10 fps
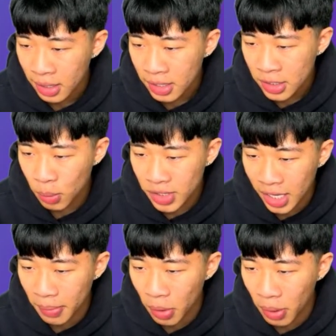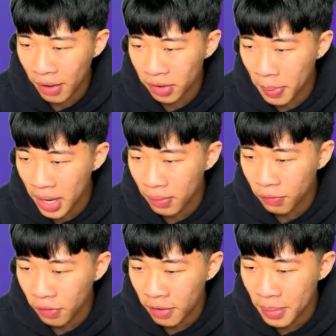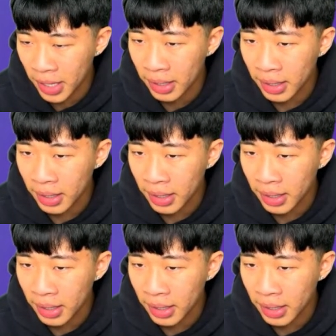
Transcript: Someone said about having to pay him 5 million.